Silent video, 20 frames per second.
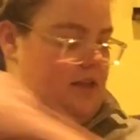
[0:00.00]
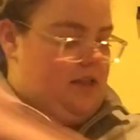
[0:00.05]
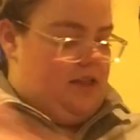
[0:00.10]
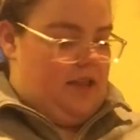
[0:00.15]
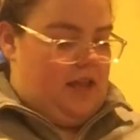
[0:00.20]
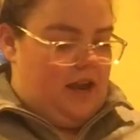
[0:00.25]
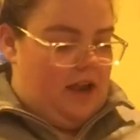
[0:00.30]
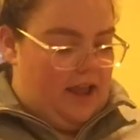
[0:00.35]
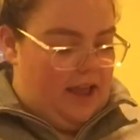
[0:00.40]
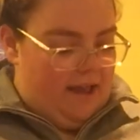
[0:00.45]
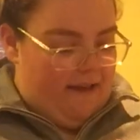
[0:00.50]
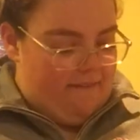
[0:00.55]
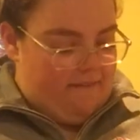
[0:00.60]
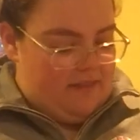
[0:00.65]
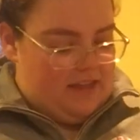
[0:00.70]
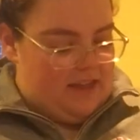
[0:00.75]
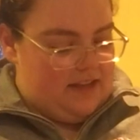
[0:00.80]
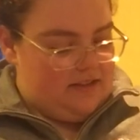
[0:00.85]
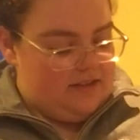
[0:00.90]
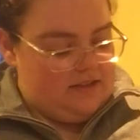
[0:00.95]
Then I
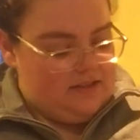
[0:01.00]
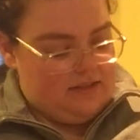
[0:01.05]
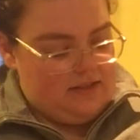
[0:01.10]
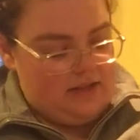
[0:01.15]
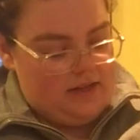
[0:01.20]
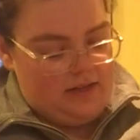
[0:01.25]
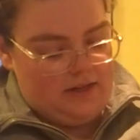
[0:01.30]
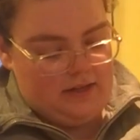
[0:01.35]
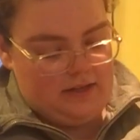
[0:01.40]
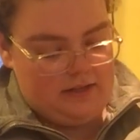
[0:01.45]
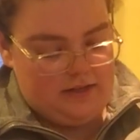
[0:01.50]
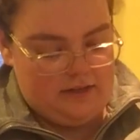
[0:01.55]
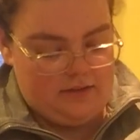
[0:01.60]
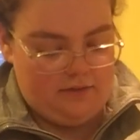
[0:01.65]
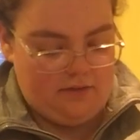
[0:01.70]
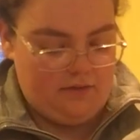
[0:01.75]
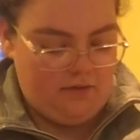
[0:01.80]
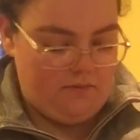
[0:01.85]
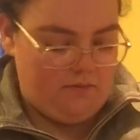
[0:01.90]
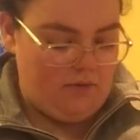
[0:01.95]
have this.
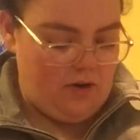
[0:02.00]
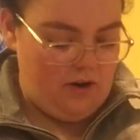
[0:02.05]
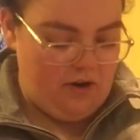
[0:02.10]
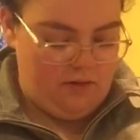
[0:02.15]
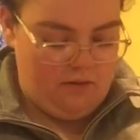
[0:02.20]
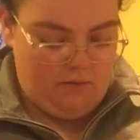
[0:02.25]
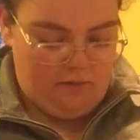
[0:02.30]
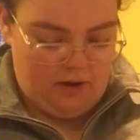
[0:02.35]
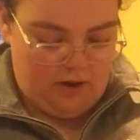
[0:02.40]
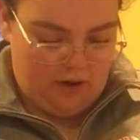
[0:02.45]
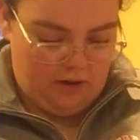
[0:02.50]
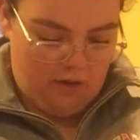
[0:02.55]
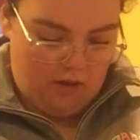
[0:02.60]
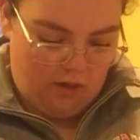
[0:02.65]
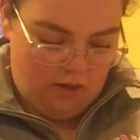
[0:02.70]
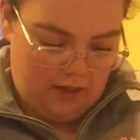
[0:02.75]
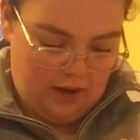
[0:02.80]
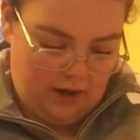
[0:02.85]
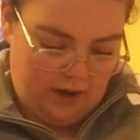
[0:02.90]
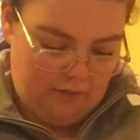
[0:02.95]
What do you want to
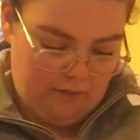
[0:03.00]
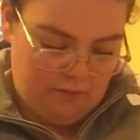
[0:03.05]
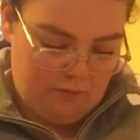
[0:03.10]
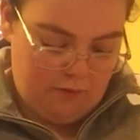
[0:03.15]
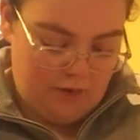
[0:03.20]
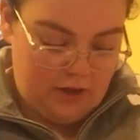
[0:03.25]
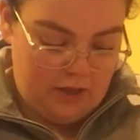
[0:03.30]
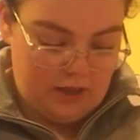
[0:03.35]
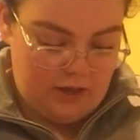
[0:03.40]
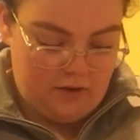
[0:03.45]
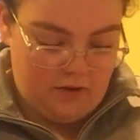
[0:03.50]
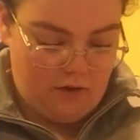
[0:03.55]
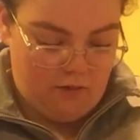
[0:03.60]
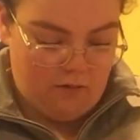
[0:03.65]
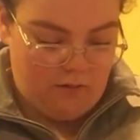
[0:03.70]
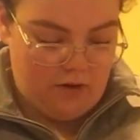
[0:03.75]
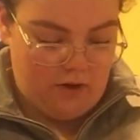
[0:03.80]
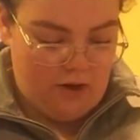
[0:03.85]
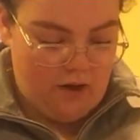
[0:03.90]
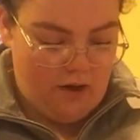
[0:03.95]
call it? I really
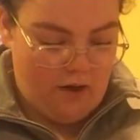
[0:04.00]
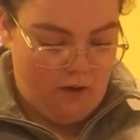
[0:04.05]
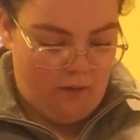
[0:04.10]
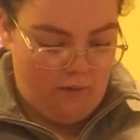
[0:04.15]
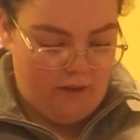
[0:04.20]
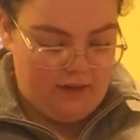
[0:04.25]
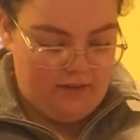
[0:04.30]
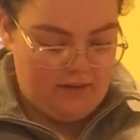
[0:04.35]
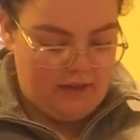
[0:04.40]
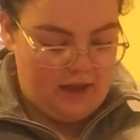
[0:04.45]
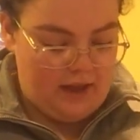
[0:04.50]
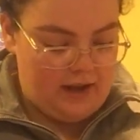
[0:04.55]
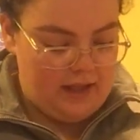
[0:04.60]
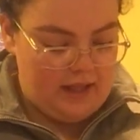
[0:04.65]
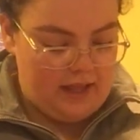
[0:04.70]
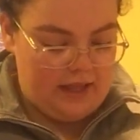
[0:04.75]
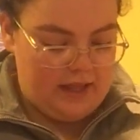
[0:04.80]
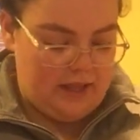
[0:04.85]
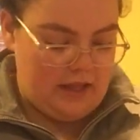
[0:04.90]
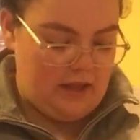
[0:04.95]
don't know. It's kind of
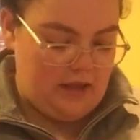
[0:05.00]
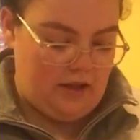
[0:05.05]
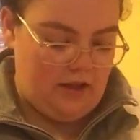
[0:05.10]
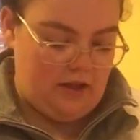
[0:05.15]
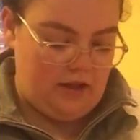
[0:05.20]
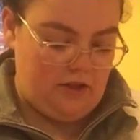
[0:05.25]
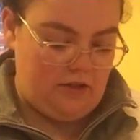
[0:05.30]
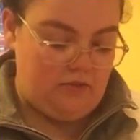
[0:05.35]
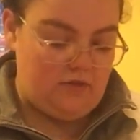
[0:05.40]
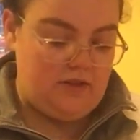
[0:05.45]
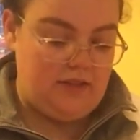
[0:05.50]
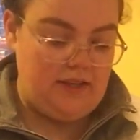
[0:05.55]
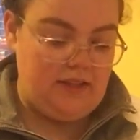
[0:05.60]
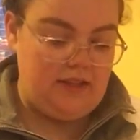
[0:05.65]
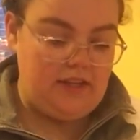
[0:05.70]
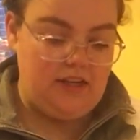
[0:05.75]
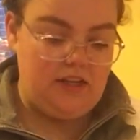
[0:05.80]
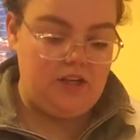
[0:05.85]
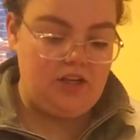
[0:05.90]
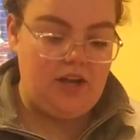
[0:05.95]
like a
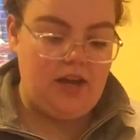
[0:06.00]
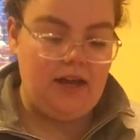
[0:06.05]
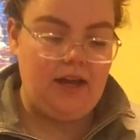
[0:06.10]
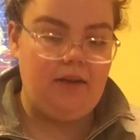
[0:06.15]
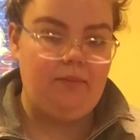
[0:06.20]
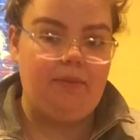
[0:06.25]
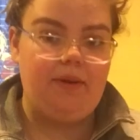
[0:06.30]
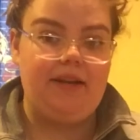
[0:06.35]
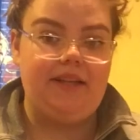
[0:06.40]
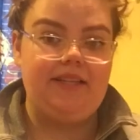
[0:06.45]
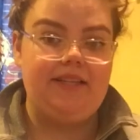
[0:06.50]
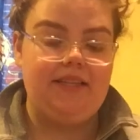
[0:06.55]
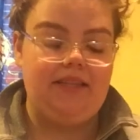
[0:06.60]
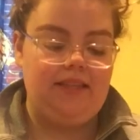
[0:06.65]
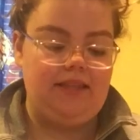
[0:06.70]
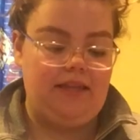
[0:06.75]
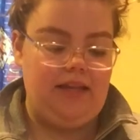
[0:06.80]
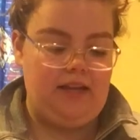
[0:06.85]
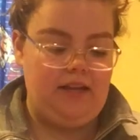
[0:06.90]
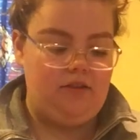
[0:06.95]
utility jacket, but it's
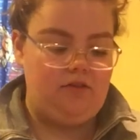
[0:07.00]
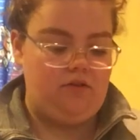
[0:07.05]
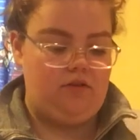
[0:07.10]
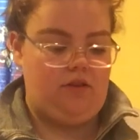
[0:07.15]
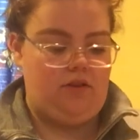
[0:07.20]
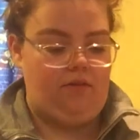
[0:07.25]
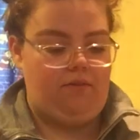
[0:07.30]
thin, so you